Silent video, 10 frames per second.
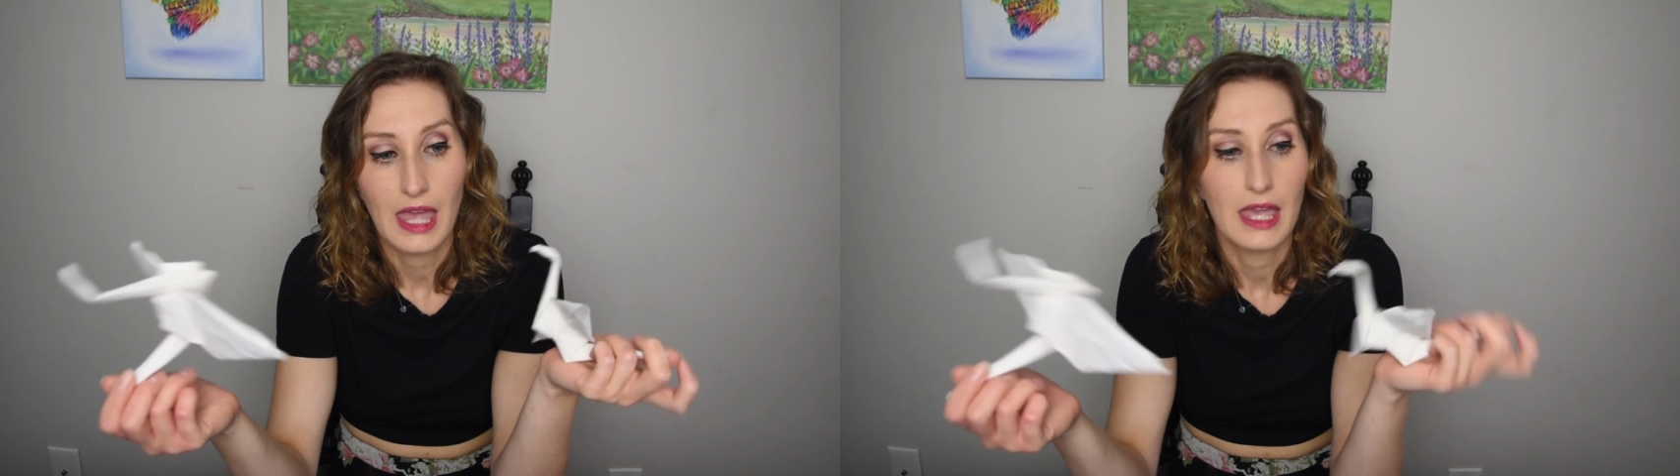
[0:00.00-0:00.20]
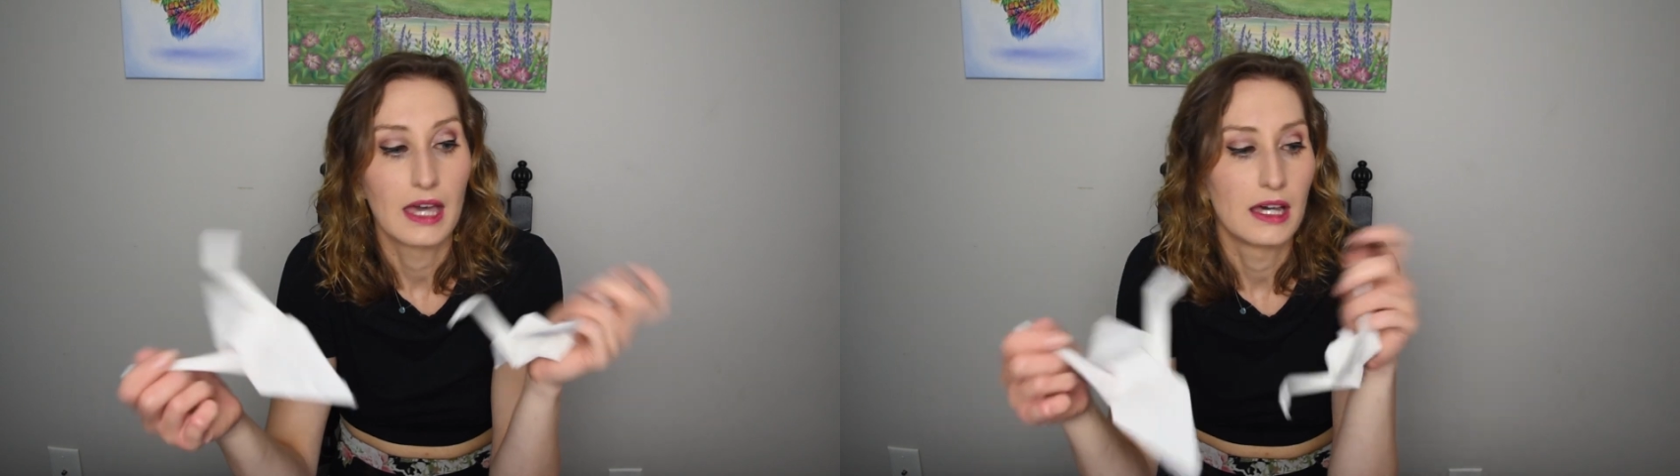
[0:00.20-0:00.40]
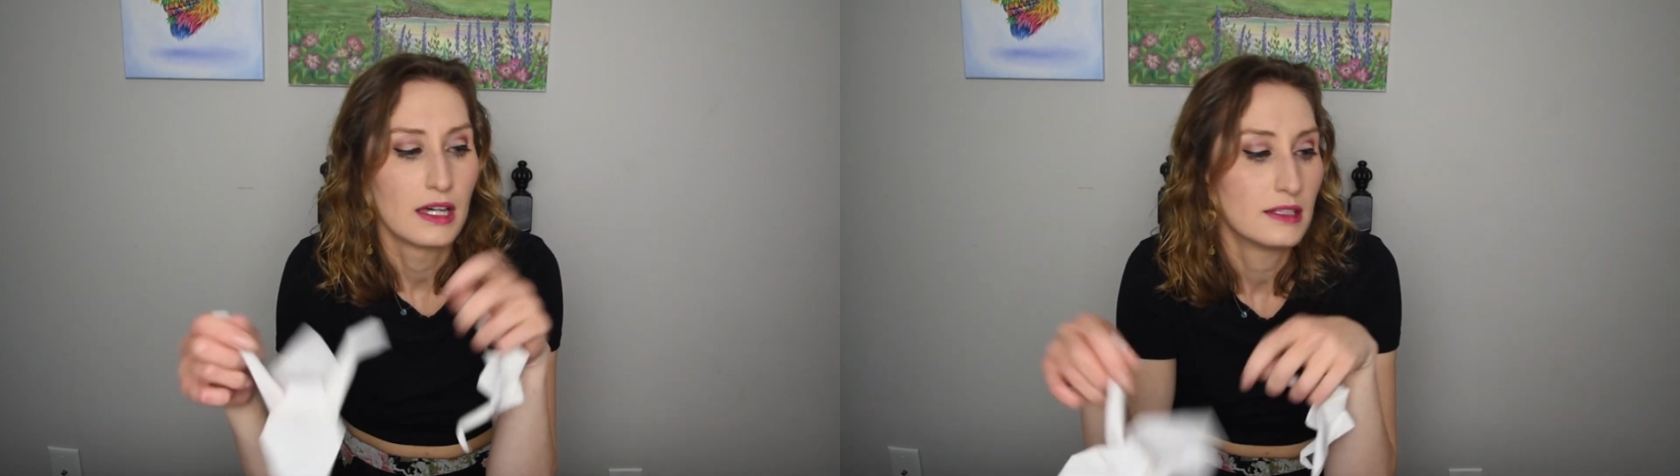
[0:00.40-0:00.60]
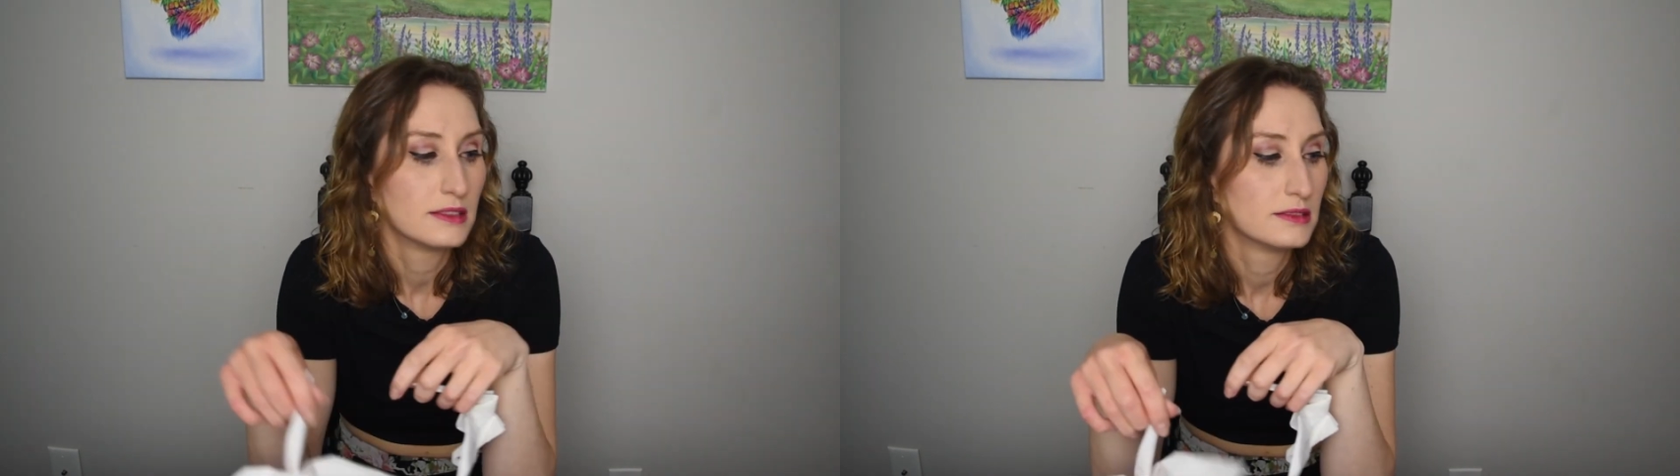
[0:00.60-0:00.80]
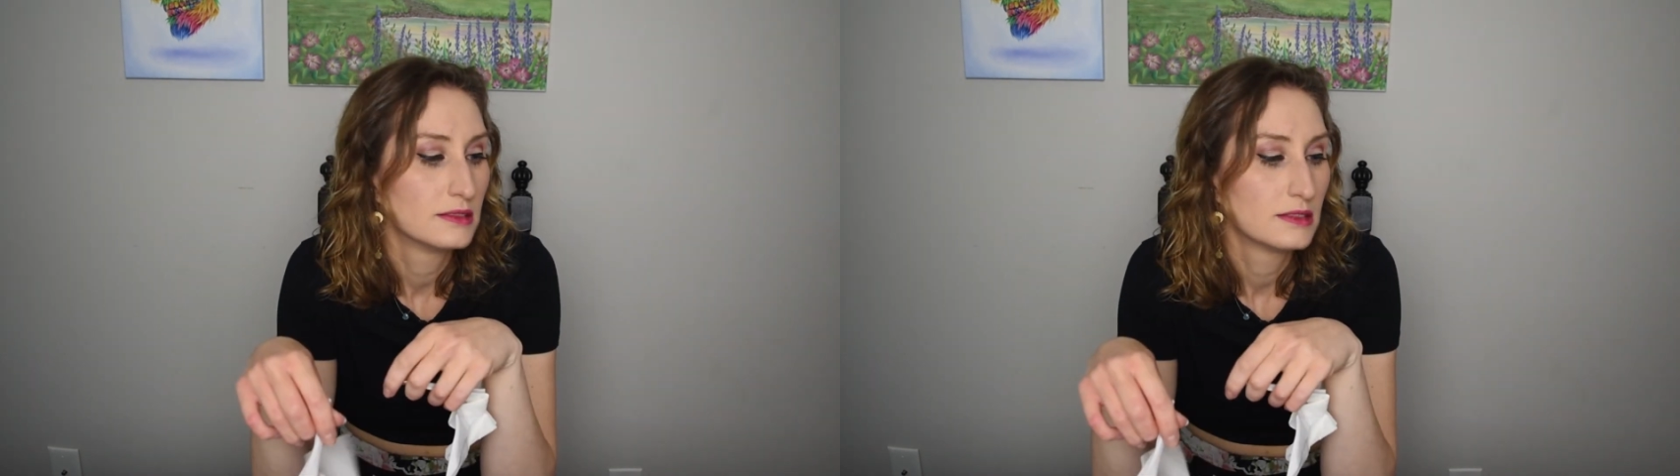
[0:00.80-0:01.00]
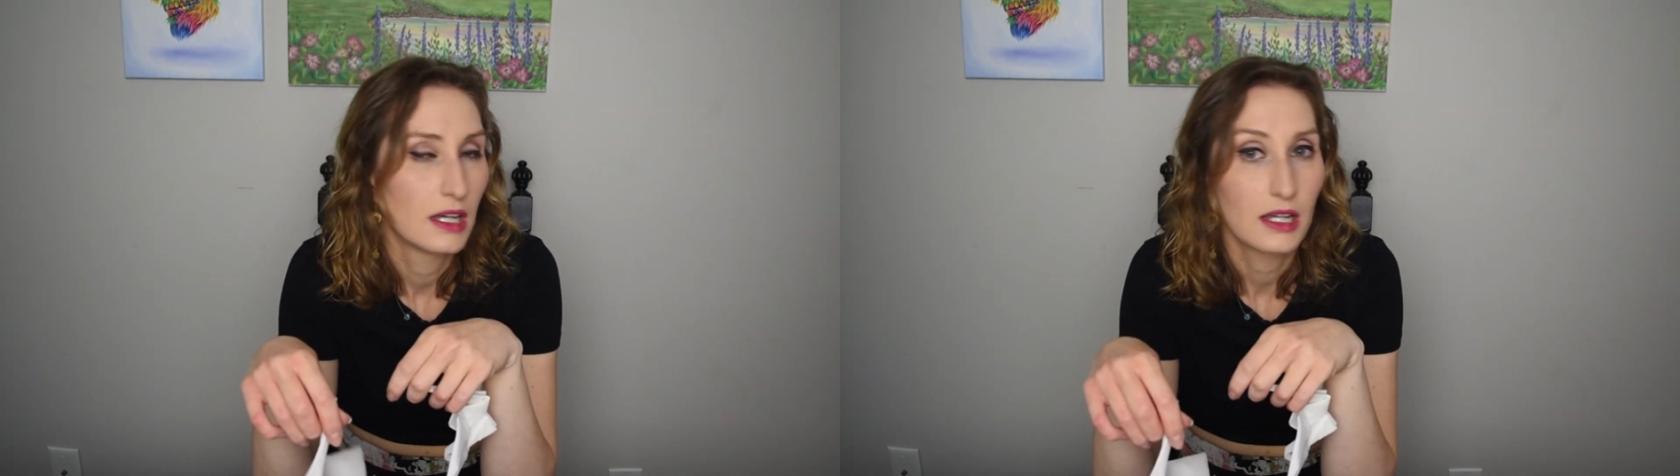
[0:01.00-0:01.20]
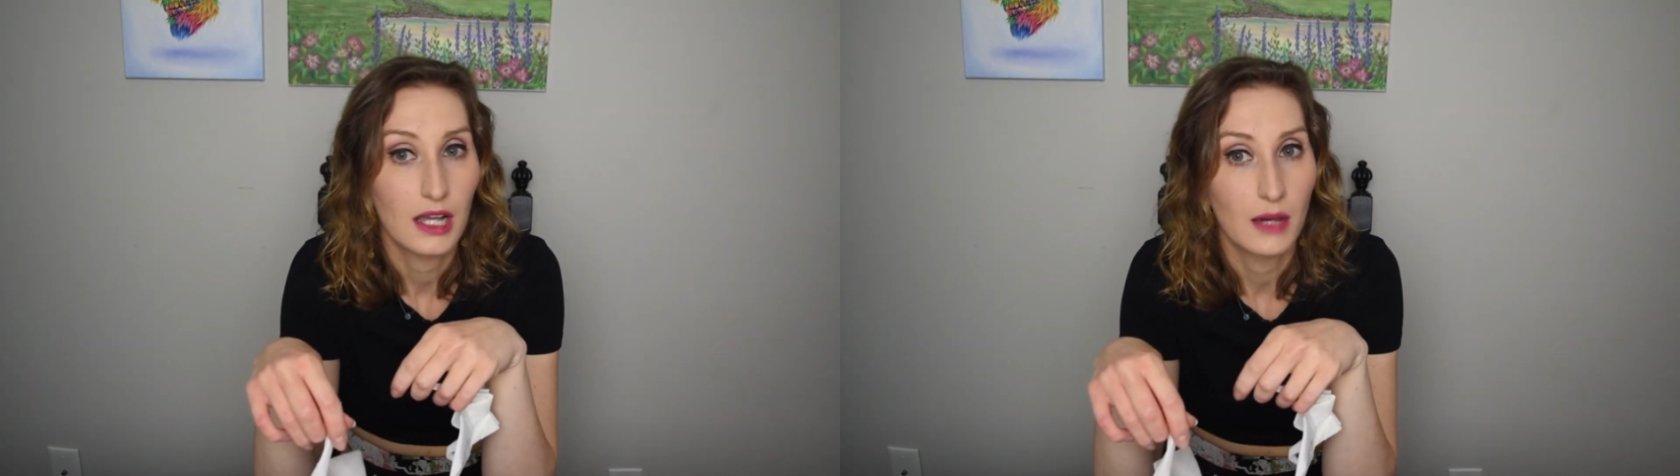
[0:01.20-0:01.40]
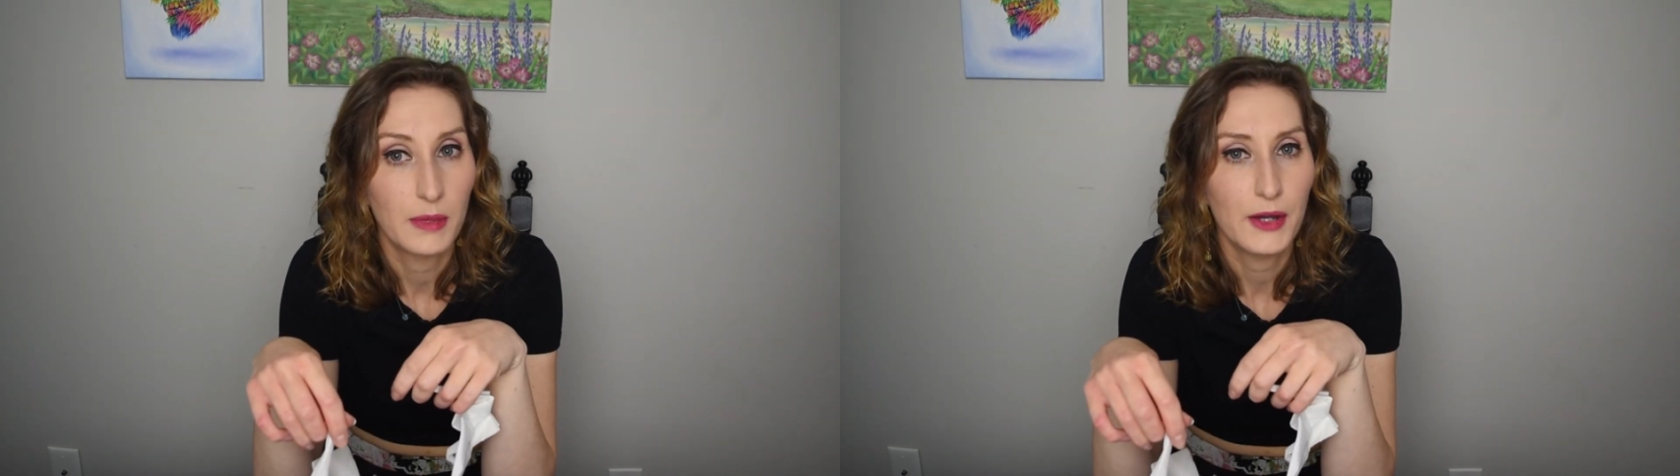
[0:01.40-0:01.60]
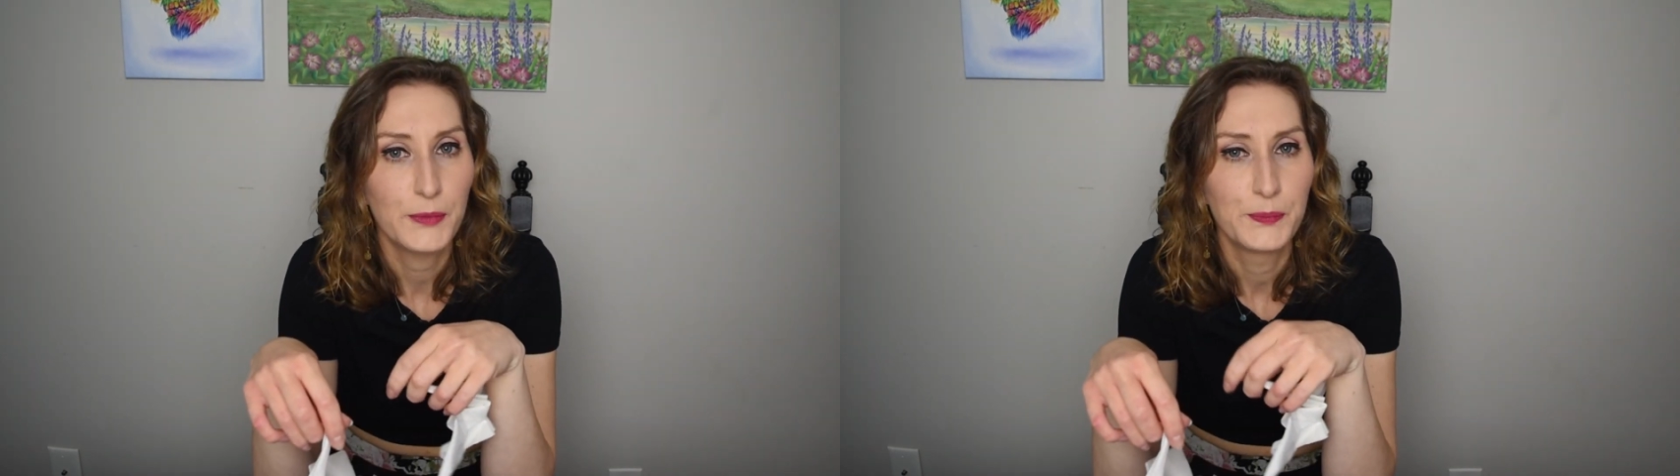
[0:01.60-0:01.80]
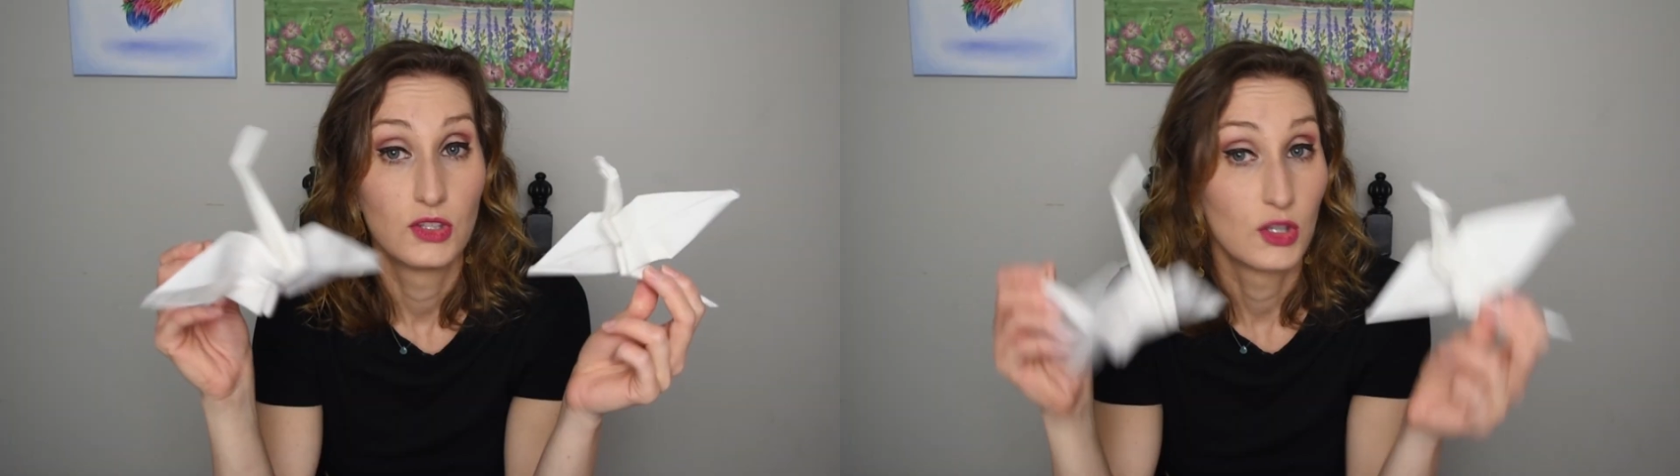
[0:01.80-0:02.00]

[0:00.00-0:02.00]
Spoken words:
a cop-out.